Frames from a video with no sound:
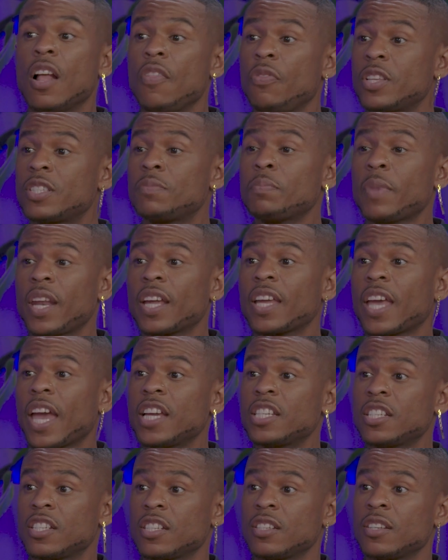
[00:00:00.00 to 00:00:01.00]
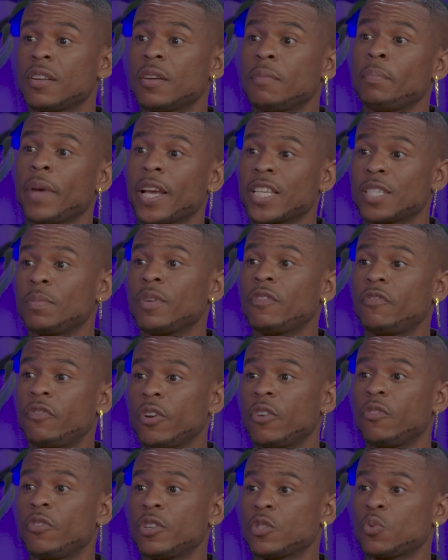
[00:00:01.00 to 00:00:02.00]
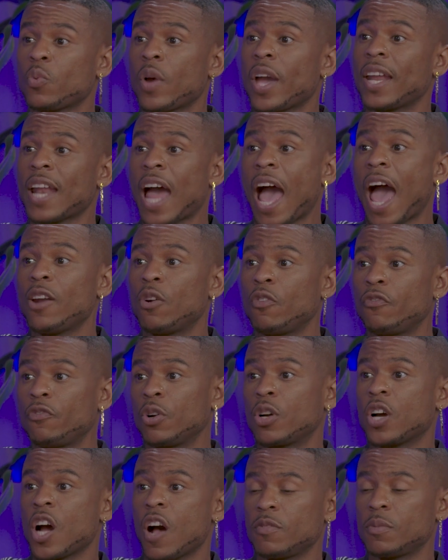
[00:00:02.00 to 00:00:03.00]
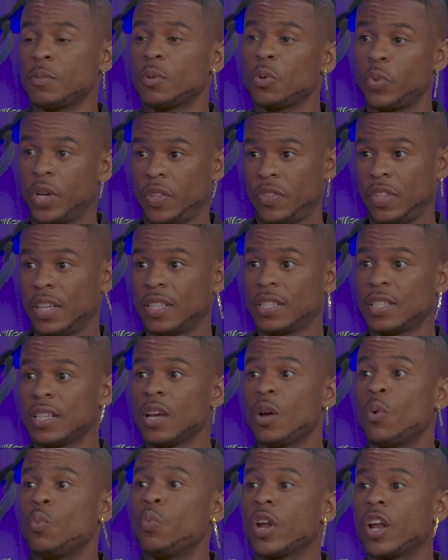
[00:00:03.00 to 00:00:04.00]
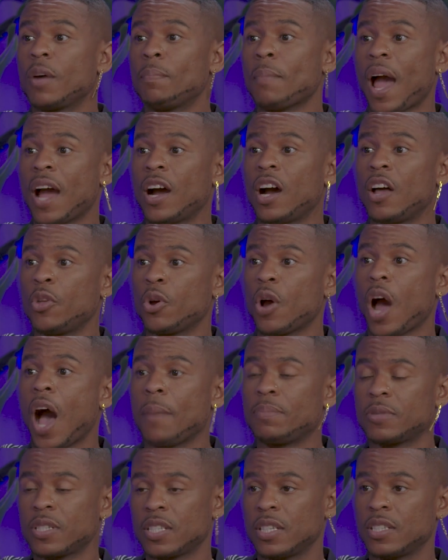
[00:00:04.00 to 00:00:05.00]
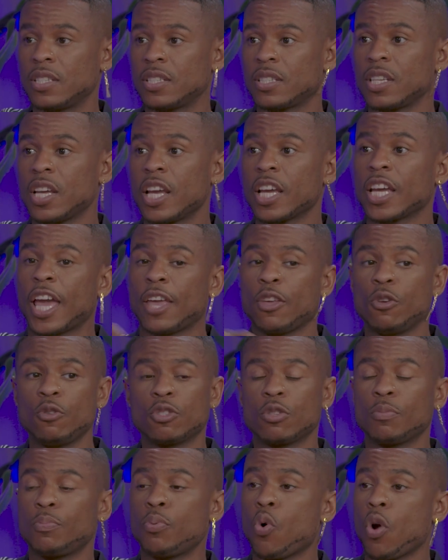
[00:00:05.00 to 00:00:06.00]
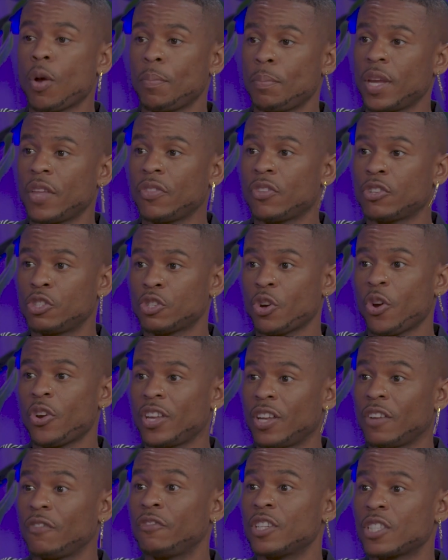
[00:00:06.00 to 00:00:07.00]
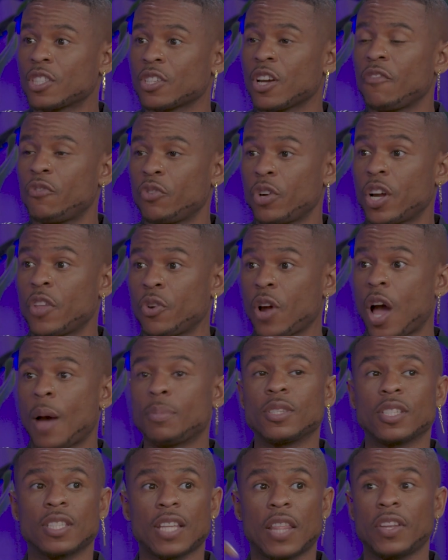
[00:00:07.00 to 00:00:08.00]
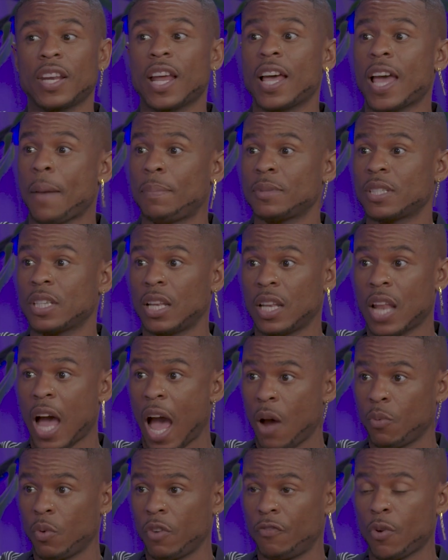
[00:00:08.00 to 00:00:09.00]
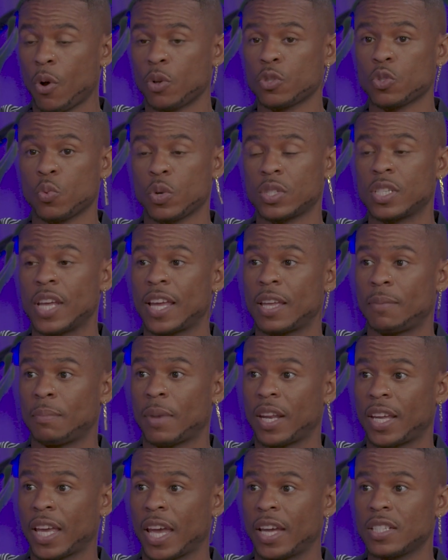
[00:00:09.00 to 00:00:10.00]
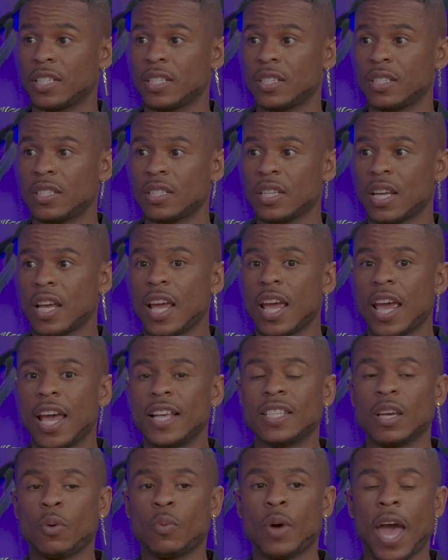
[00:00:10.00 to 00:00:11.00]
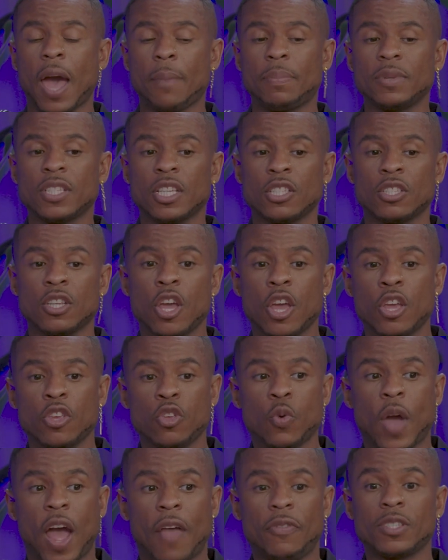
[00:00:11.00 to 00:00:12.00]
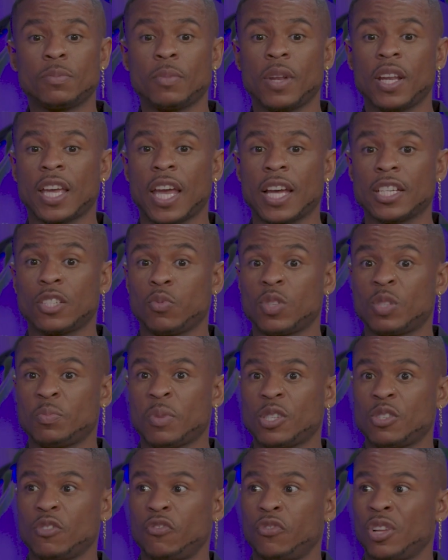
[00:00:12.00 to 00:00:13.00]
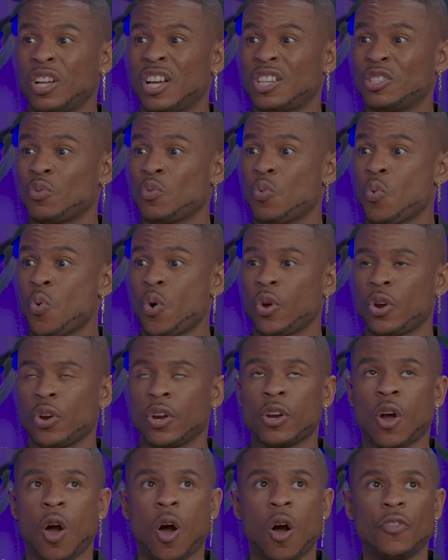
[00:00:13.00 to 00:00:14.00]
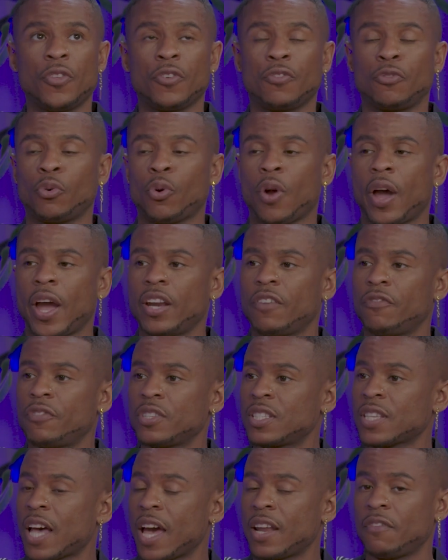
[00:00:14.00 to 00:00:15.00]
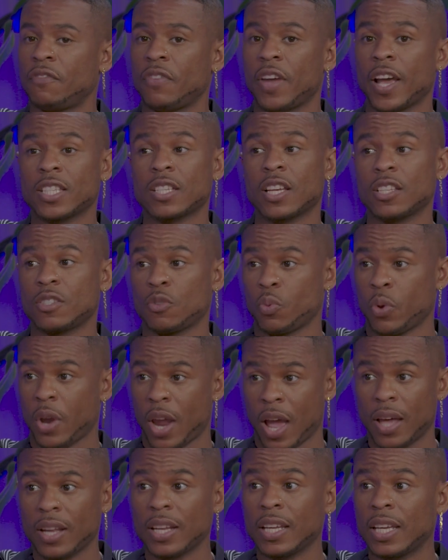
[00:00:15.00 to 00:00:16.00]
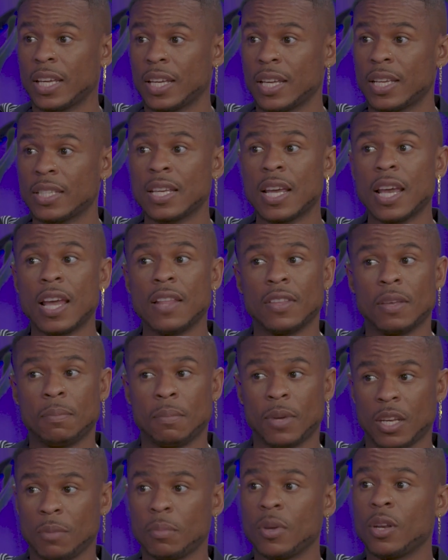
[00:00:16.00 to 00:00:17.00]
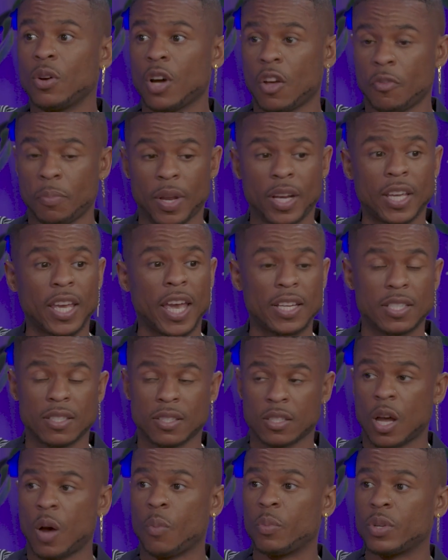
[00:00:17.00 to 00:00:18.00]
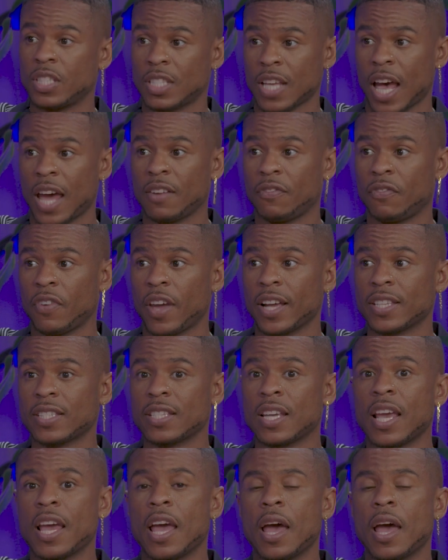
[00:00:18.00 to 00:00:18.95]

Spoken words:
This medication makes me feel this way and I don't feel comfortable with it. Right. What are my other options? Can you support me in the journey of discovering other options? I think that happens a lot with folks who are taking medications. Yep. Is that what happens is you have this medication which makes you feel underwater and all the variety of side effects, because the reality is that many mental health medications come with side effects.